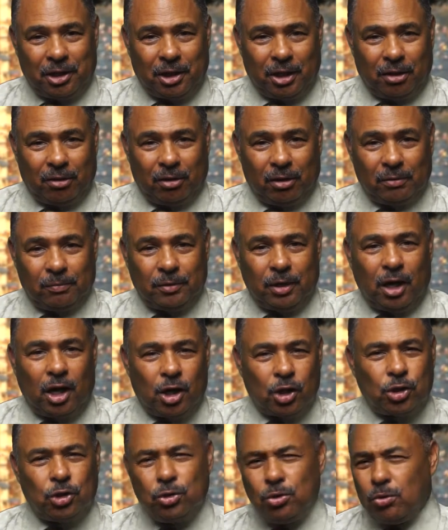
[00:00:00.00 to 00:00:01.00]
Carroll.
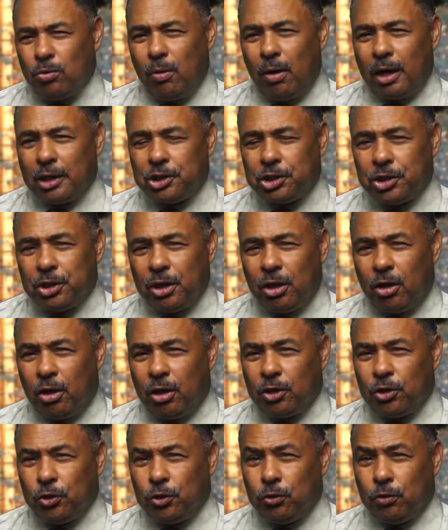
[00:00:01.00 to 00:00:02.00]
Are you watching
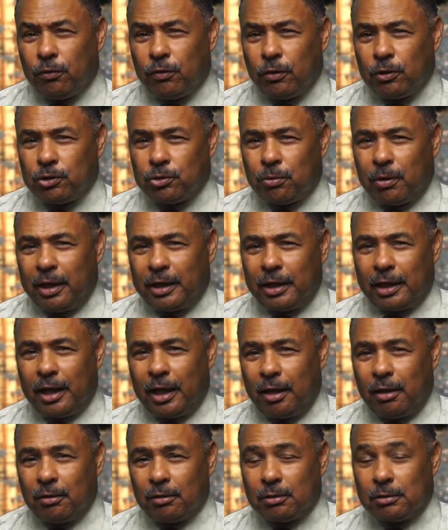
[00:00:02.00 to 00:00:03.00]
on UVerse right
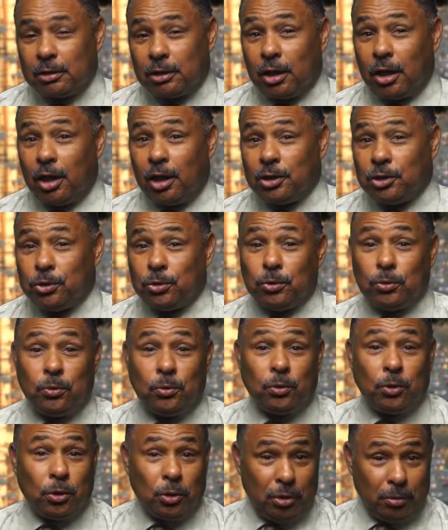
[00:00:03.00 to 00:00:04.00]
now? Because
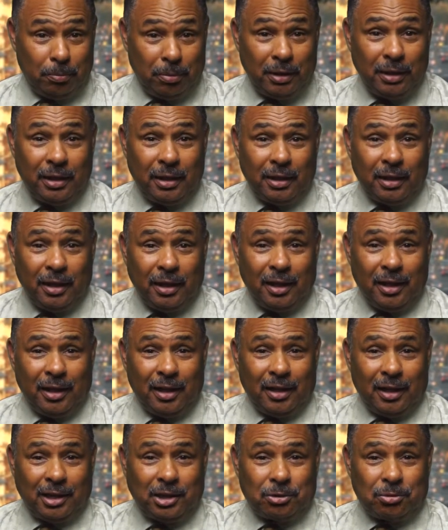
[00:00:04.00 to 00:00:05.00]
you could be.
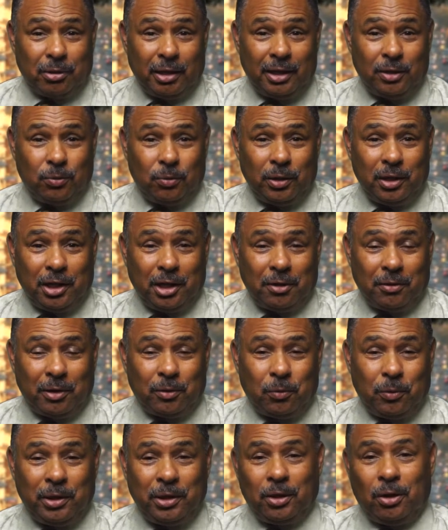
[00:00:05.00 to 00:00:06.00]
That's right. We here at
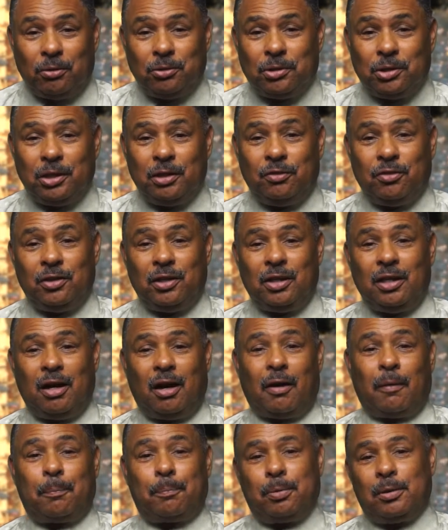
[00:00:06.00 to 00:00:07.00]
WeHo TV
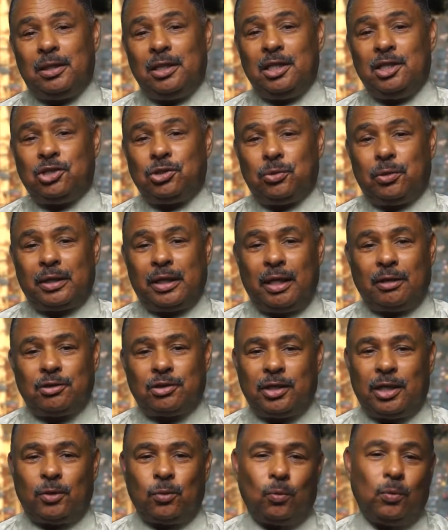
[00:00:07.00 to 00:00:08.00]
are pleased to announce
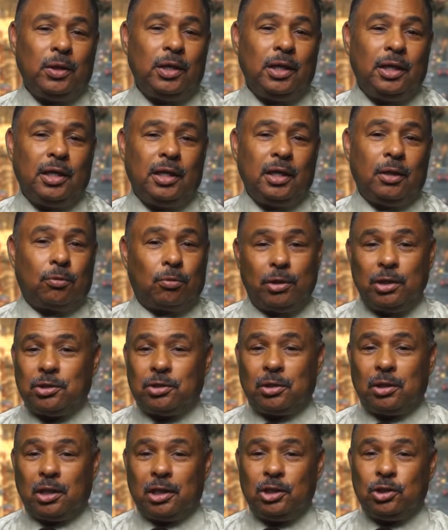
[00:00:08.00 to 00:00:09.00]
that we
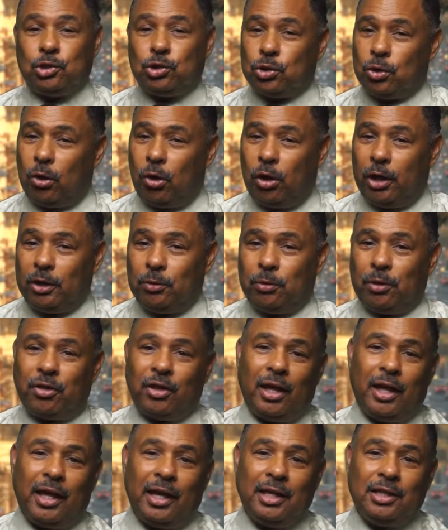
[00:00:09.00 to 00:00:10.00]
recently joined
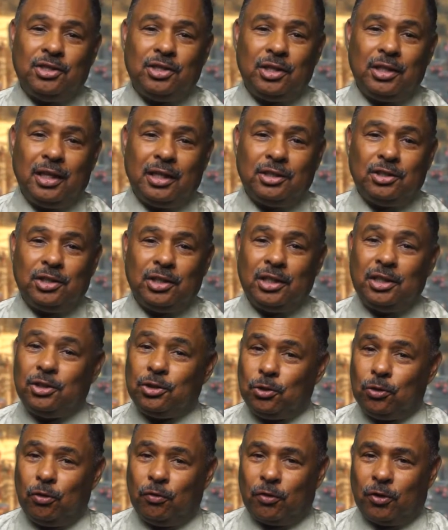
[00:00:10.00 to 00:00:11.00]
with AT&T
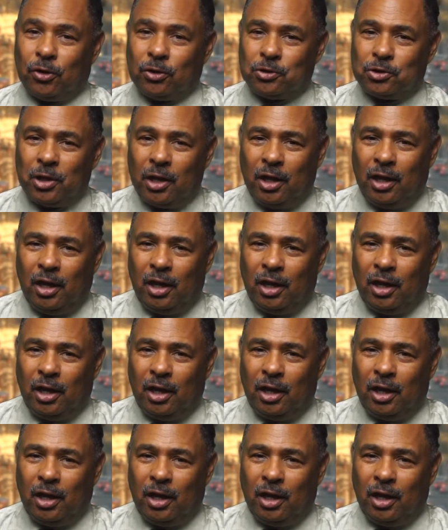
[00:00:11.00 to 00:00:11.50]
UVerse